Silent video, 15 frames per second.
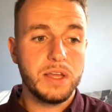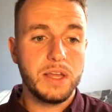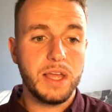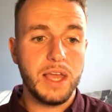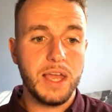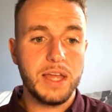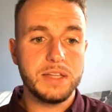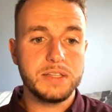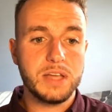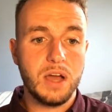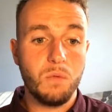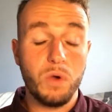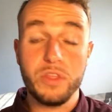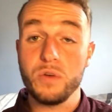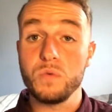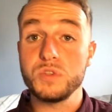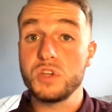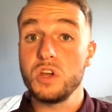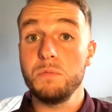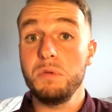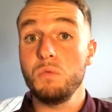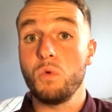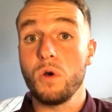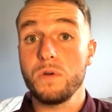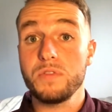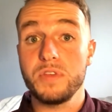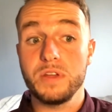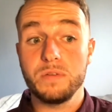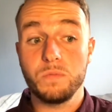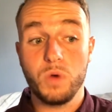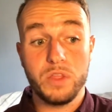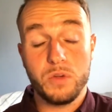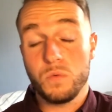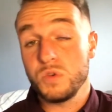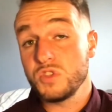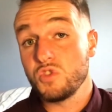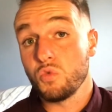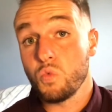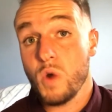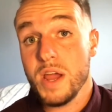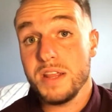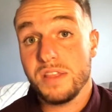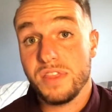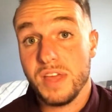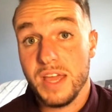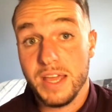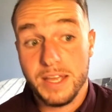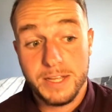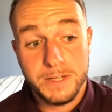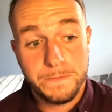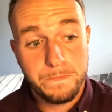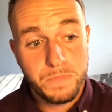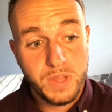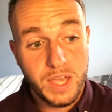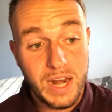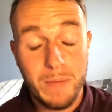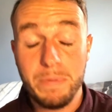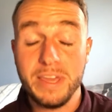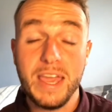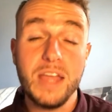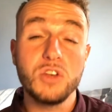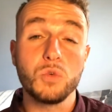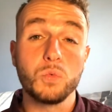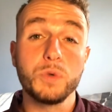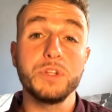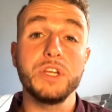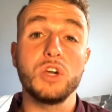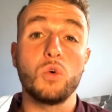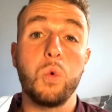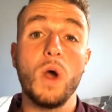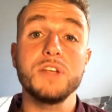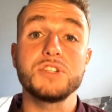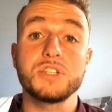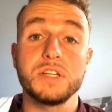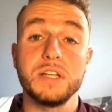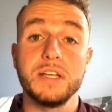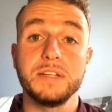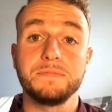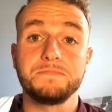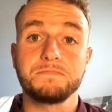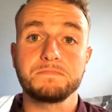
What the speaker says: and whether it was going to be worth it, whether it was the right thing. And I began to really question it.